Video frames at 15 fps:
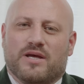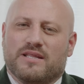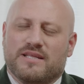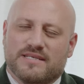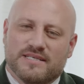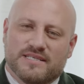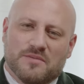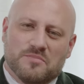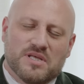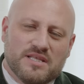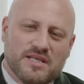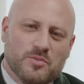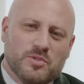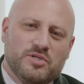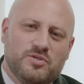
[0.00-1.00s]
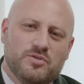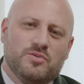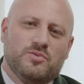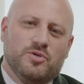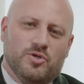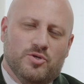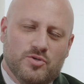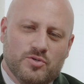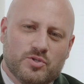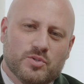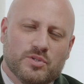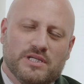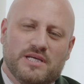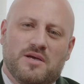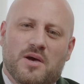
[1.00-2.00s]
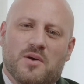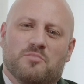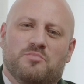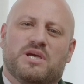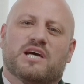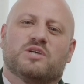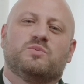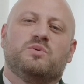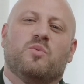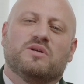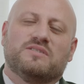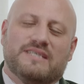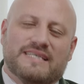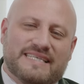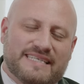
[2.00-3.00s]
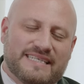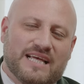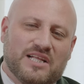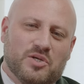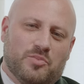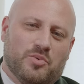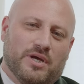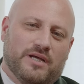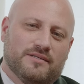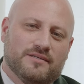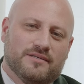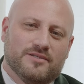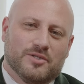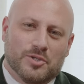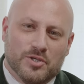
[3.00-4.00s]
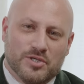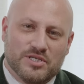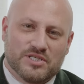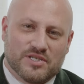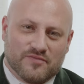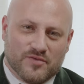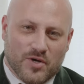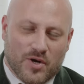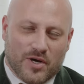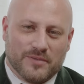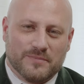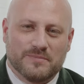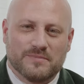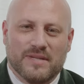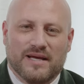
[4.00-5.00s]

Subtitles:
This is something that we do usually because we want to celebrate the goodness of God.